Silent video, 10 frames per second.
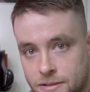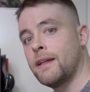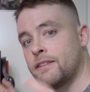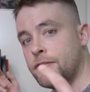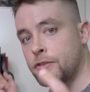
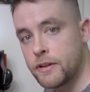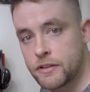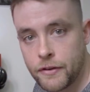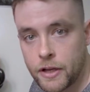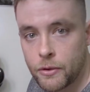That is it for
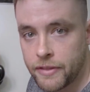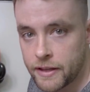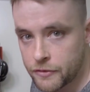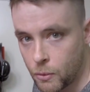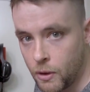this video.
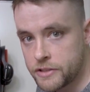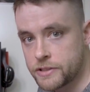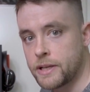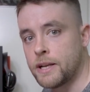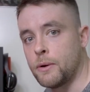Thanks for
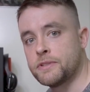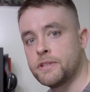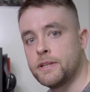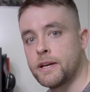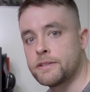watching, and I will
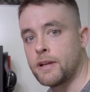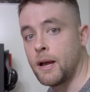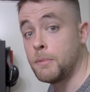see you next time.